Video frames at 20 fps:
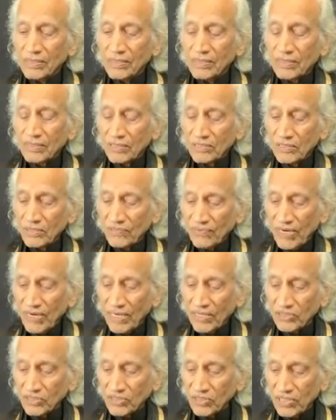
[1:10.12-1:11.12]
the
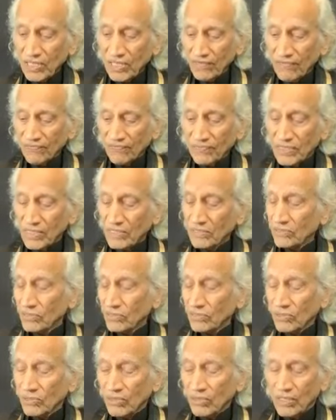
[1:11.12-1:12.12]
divine self that
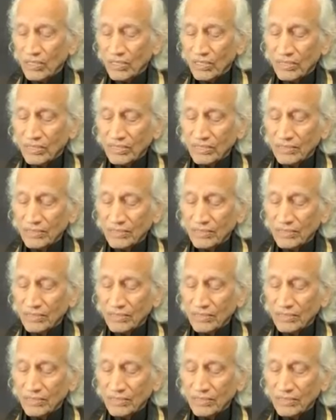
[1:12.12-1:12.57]
you are,